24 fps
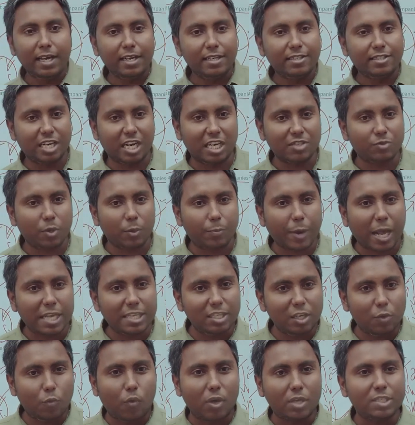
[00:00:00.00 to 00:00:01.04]
Transfer
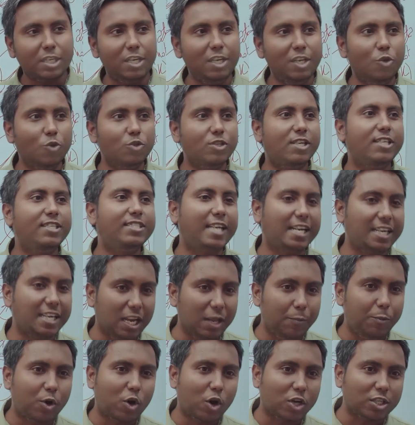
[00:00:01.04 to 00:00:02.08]
pricing was in news recently
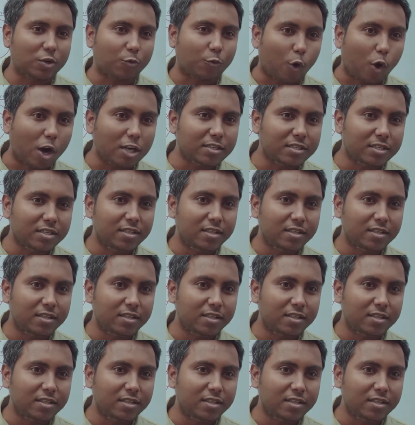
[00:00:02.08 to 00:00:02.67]
because of what?